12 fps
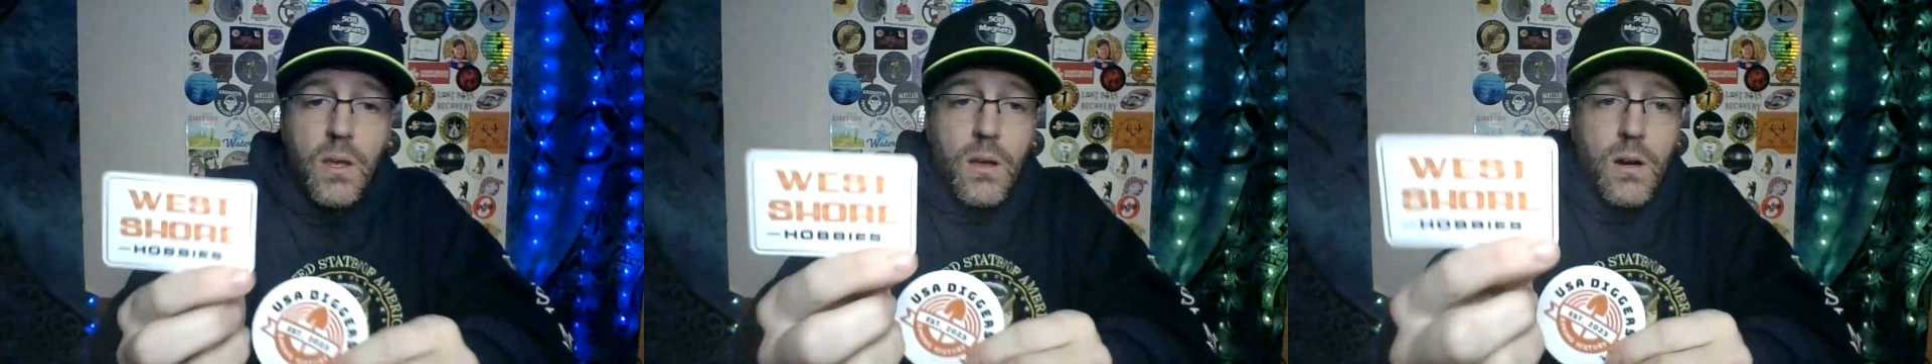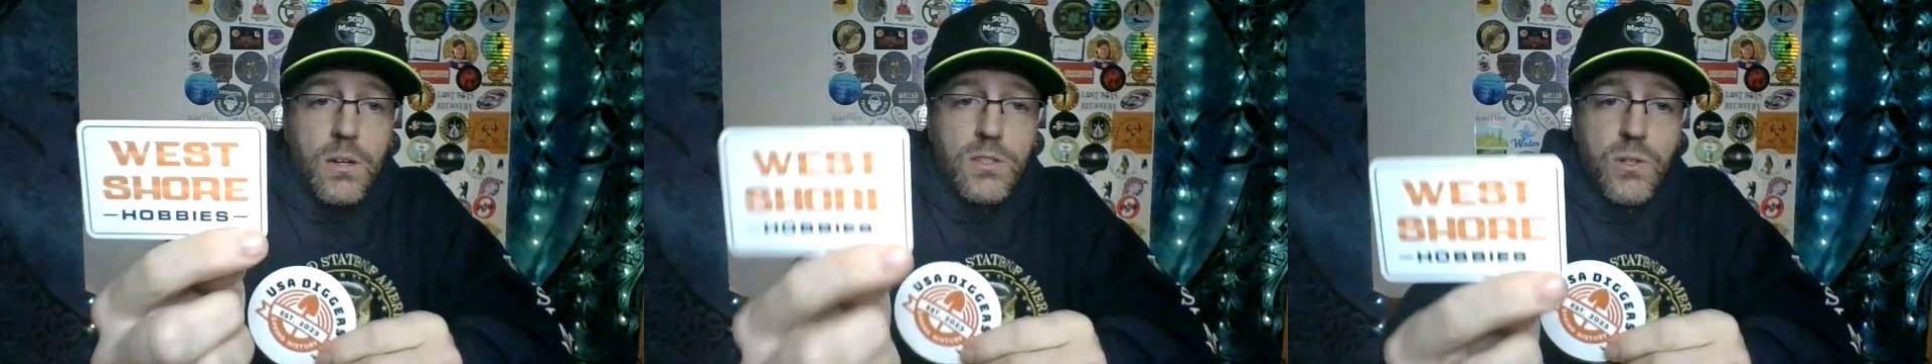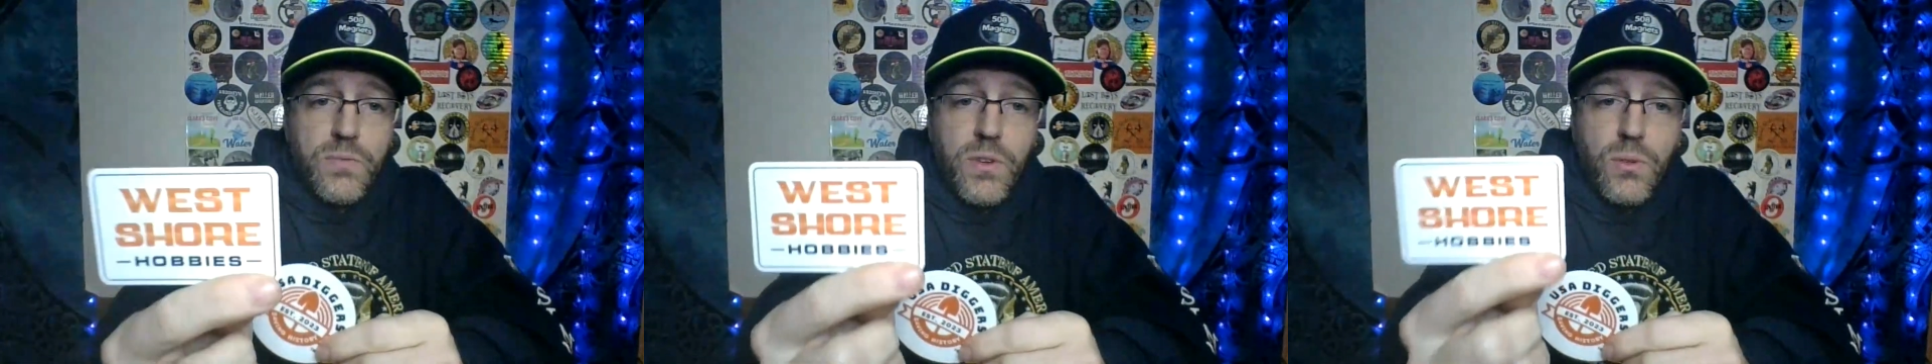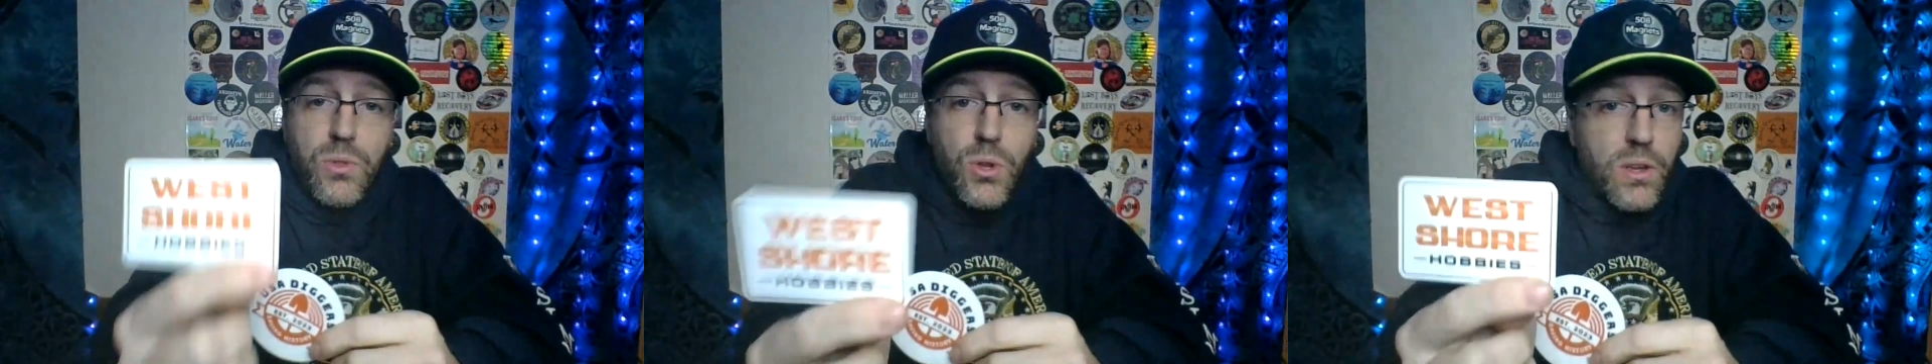Also, if you're
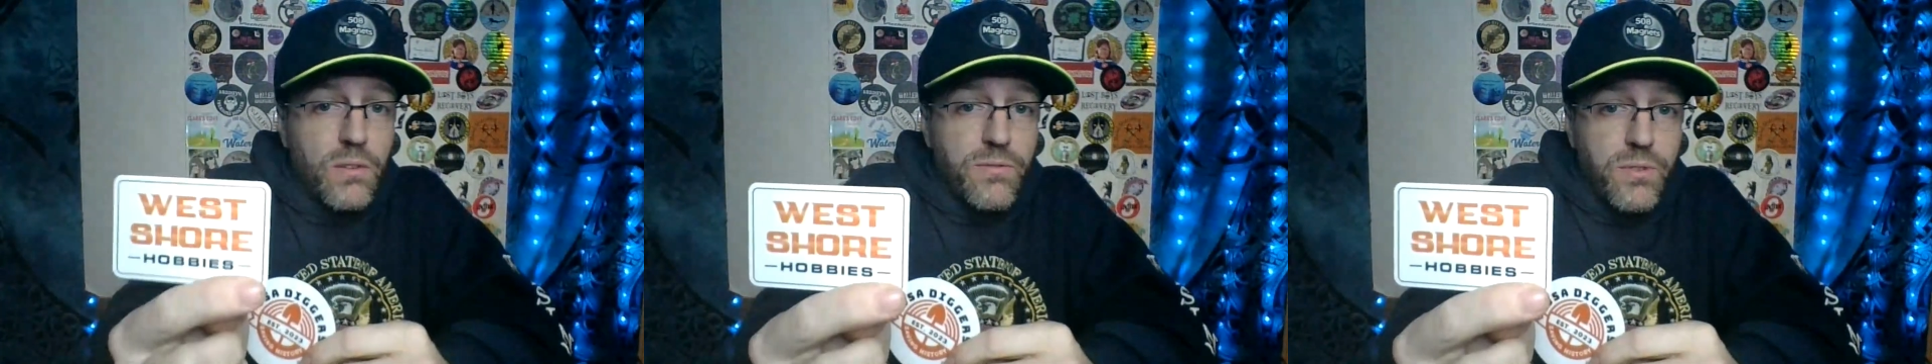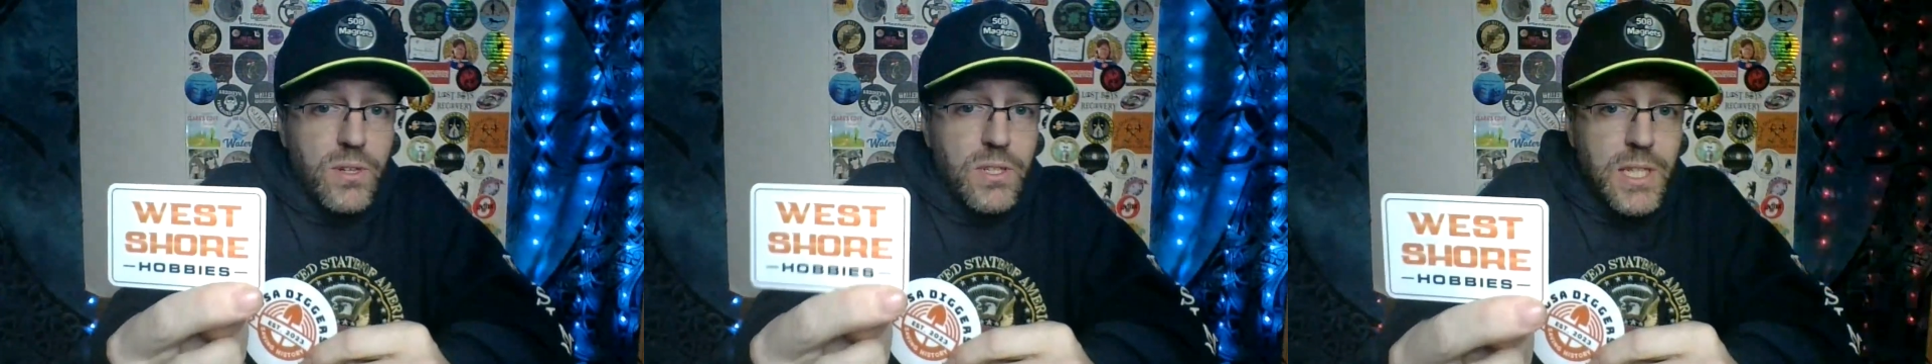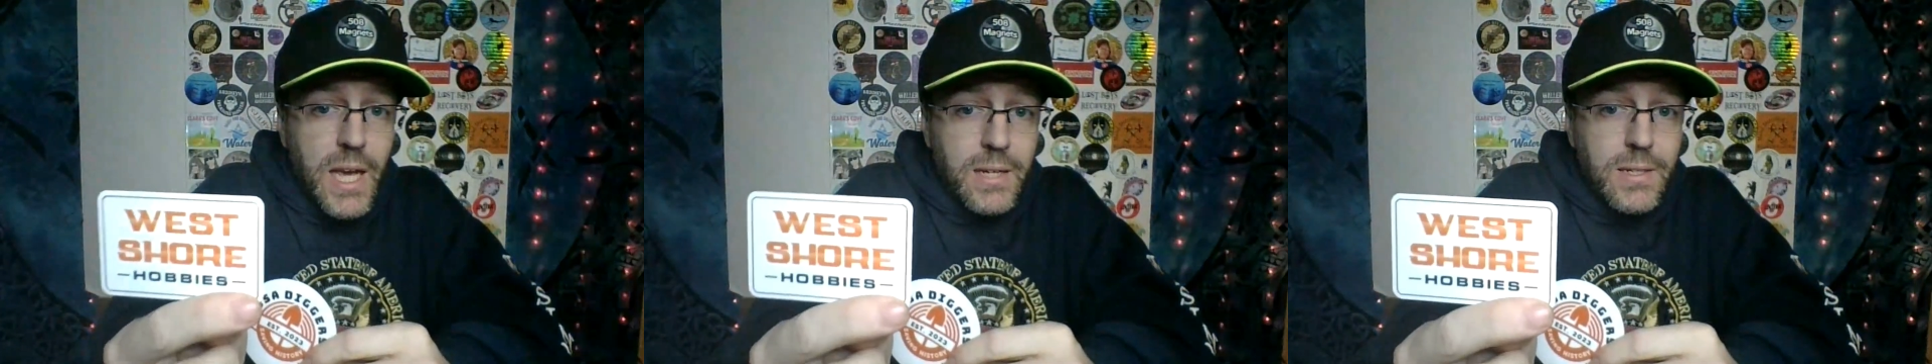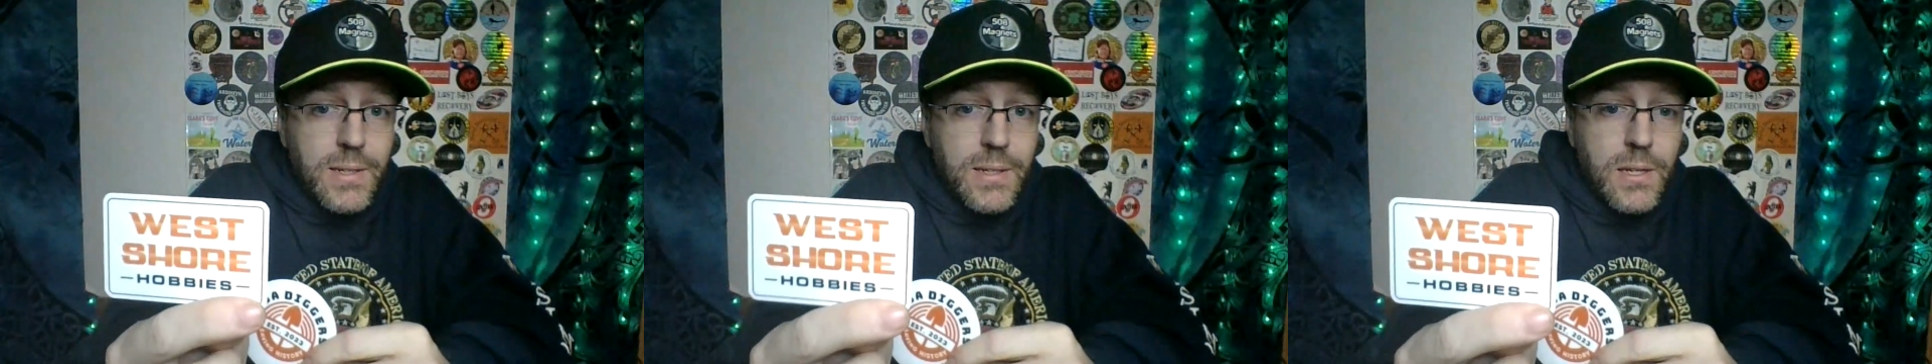looking for
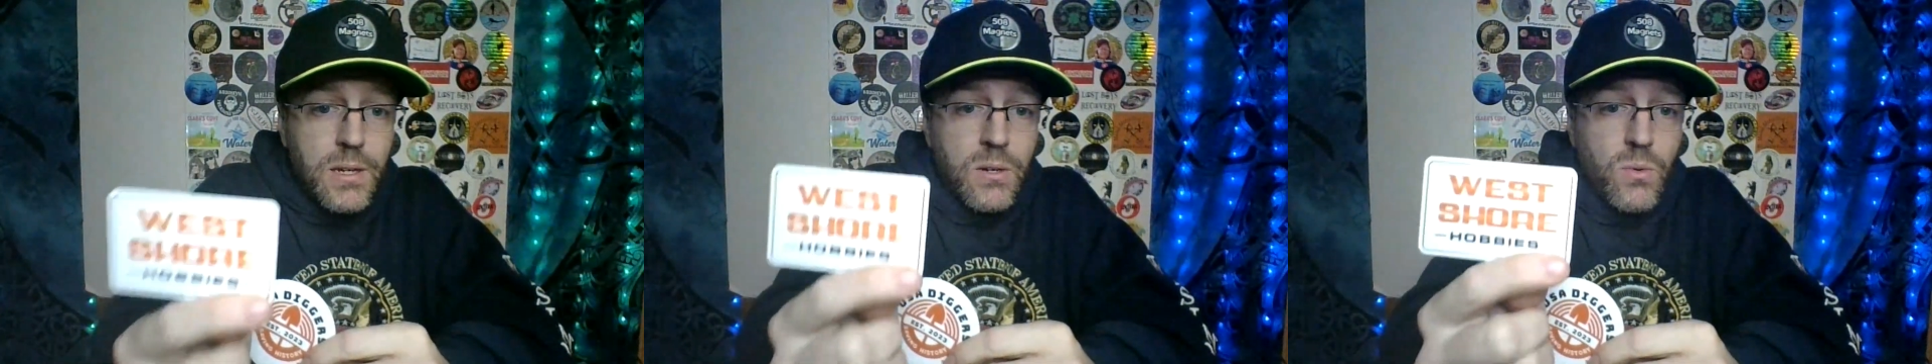detecting gear,